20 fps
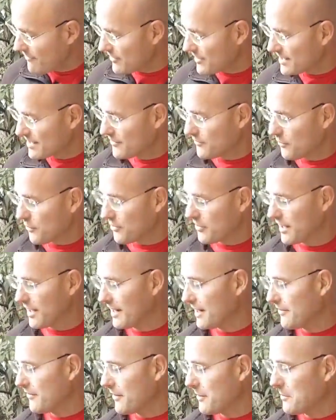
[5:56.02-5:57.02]
this for then
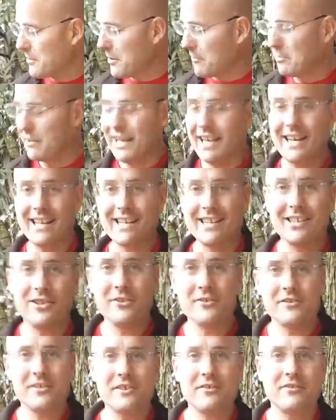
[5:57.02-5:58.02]
if I'm not planning to
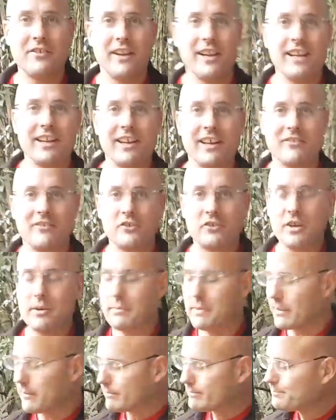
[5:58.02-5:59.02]
use it for any kind of
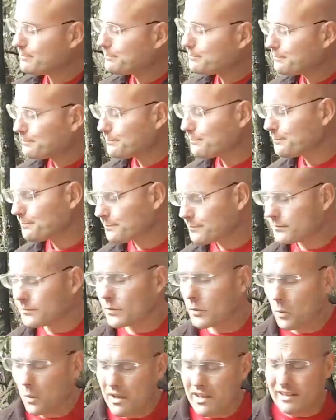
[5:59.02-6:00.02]
treatment?
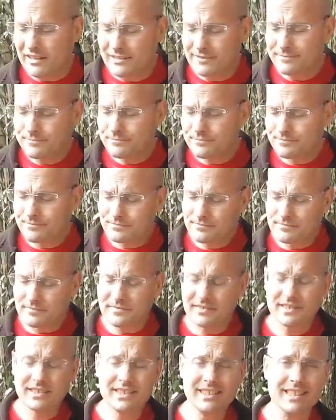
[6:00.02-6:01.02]
Well,
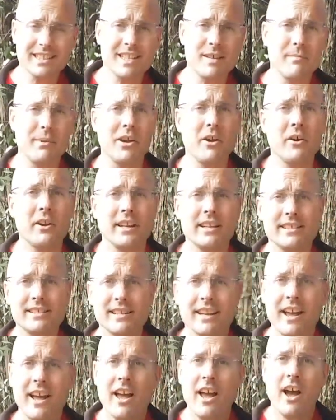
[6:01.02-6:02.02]
to be honest,
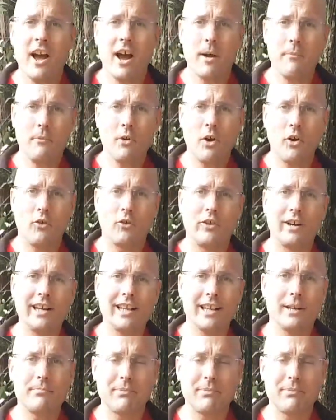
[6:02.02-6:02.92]
I'm not really